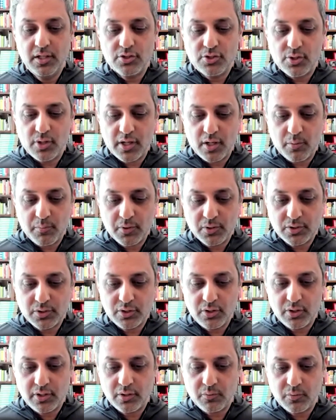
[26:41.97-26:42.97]
So I
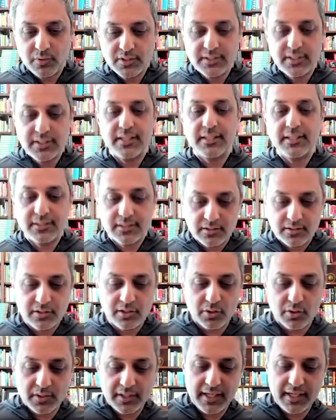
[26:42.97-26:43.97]
almost couldn't resist,
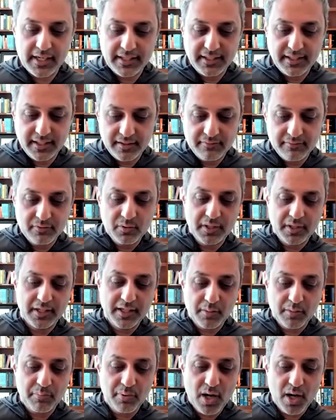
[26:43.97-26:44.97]
the idea of creating
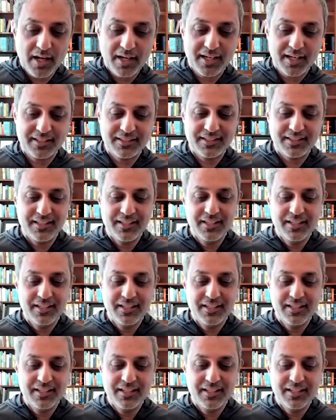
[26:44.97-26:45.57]
a product